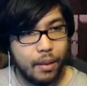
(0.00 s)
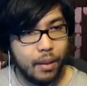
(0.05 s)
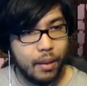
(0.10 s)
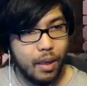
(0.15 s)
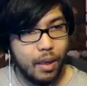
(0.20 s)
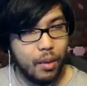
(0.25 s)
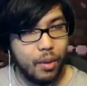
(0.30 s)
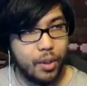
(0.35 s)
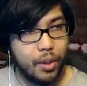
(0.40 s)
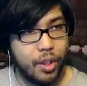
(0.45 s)

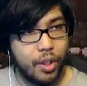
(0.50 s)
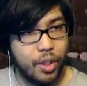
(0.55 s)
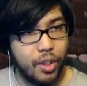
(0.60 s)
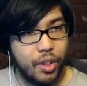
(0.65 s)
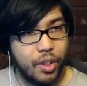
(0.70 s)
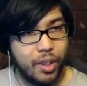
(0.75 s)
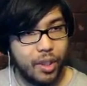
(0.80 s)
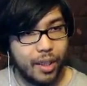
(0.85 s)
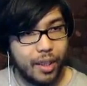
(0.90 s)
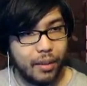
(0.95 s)
Oh
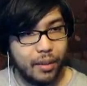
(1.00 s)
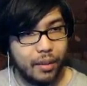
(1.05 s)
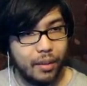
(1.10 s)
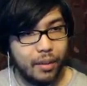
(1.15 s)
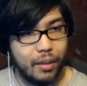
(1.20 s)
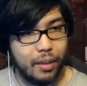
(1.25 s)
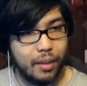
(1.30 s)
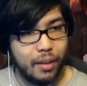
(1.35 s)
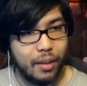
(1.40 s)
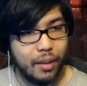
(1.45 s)
shit!
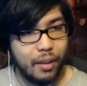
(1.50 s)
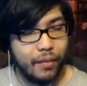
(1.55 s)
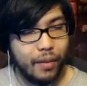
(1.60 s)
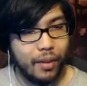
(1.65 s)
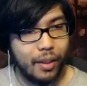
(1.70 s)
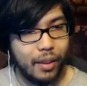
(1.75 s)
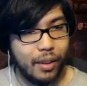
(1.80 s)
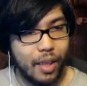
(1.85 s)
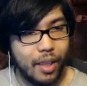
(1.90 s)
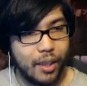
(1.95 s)
I feel
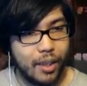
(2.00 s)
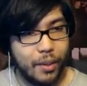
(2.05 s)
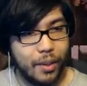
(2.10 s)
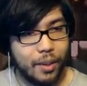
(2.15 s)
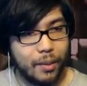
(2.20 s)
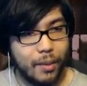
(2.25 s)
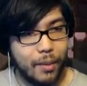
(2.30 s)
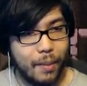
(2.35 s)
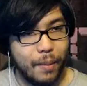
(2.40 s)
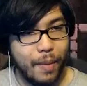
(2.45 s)
like I should be
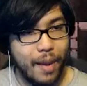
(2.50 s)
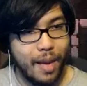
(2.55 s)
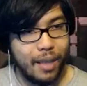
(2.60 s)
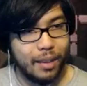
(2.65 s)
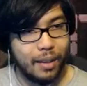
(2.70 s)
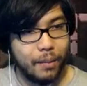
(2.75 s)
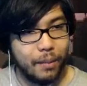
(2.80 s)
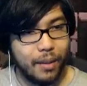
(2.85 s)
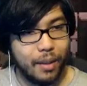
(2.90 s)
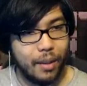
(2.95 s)
using my
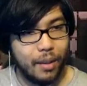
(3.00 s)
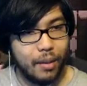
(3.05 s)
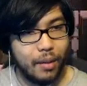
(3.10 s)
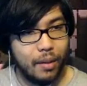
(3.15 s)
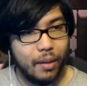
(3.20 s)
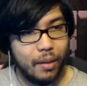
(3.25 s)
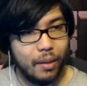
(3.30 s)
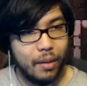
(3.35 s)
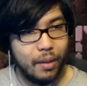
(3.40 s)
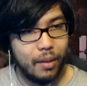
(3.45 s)
Magnum now.
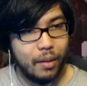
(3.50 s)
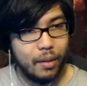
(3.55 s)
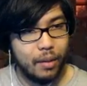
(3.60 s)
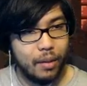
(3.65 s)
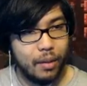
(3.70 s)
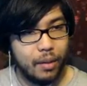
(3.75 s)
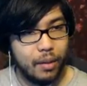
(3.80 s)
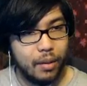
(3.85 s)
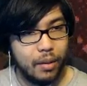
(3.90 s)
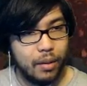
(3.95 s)

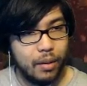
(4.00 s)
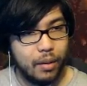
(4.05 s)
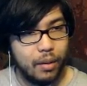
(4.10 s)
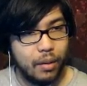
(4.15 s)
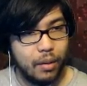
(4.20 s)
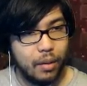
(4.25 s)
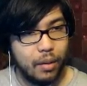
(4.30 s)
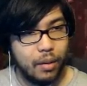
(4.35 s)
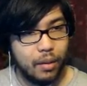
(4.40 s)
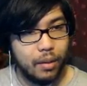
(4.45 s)

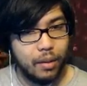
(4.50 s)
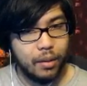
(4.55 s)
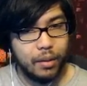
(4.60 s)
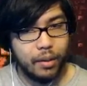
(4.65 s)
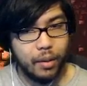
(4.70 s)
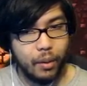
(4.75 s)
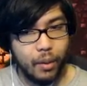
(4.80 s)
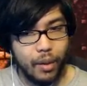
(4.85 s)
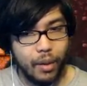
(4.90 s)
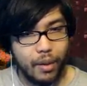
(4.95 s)
Let's
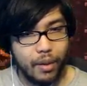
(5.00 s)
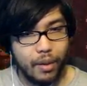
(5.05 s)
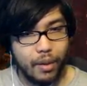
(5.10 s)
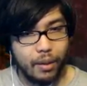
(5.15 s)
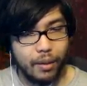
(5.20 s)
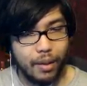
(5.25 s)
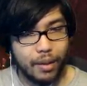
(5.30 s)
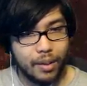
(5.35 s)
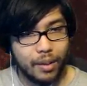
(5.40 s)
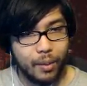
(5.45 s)
do it. I
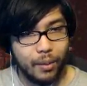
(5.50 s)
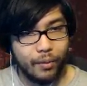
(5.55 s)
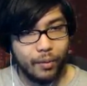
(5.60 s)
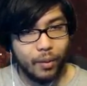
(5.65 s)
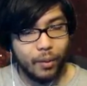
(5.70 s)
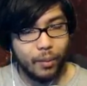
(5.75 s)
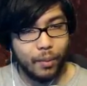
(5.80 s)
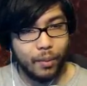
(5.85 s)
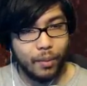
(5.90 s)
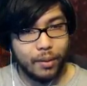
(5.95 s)
only got
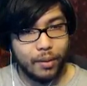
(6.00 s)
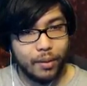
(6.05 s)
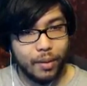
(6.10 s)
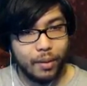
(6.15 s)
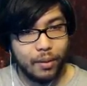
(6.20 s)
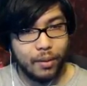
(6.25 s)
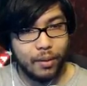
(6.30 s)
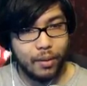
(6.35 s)
74 bullets though.